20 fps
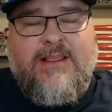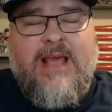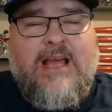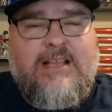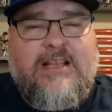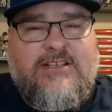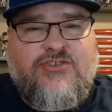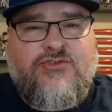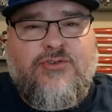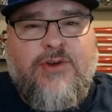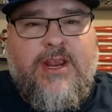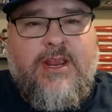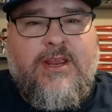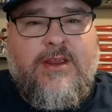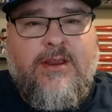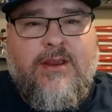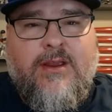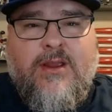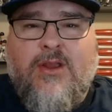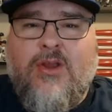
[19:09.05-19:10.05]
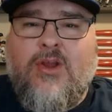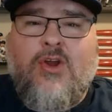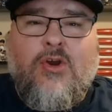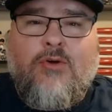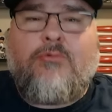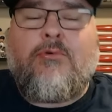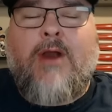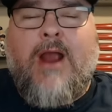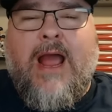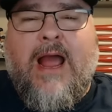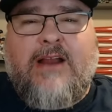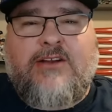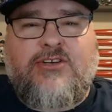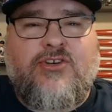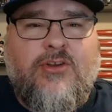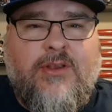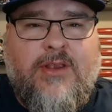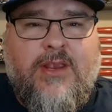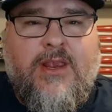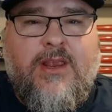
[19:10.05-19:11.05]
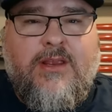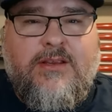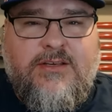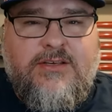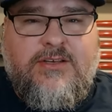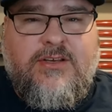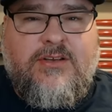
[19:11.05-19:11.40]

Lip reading: that streak were actually